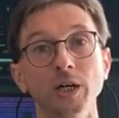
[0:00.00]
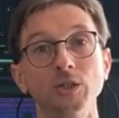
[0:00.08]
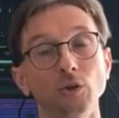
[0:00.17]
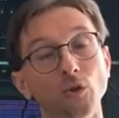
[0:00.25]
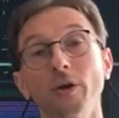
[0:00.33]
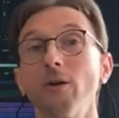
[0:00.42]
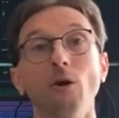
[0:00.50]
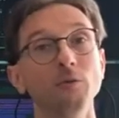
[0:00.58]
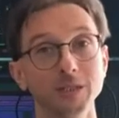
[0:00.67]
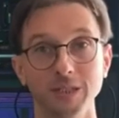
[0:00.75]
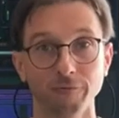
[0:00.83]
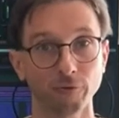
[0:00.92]
to look at all
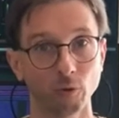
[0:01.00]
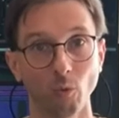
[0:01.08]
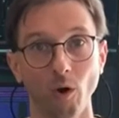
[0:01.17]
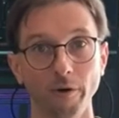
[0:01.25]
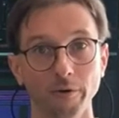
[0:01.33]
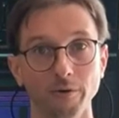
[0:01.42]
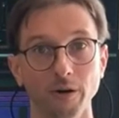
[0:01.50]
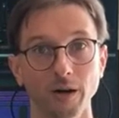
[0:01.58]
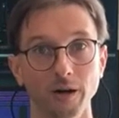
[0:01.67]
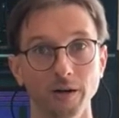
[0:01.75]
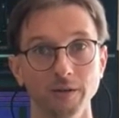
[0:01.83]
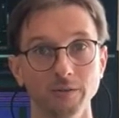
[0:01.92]
these different water
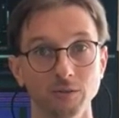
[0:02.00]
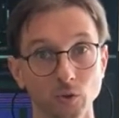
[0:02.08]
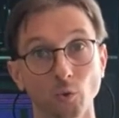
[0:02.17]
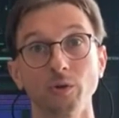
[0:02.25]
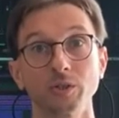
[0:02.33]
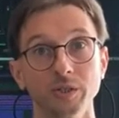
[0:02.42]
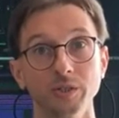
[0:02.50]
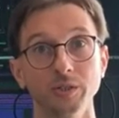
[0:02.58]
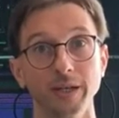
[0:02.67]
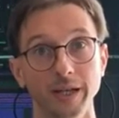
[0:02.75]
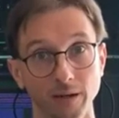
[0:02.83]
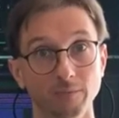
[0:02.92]

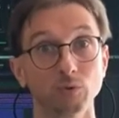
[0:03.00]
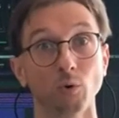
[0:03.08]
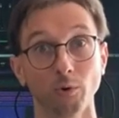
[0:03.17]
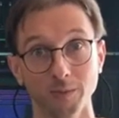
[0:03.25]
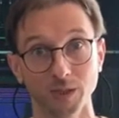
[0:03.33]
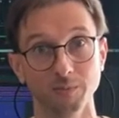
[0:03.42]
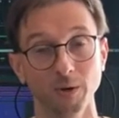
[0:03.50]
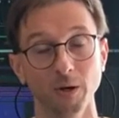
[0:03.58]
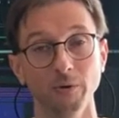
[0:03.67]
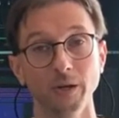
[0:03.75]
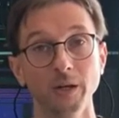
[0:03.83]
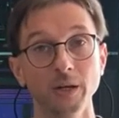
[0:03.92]
sources in absorbance
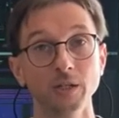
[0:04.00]
mode.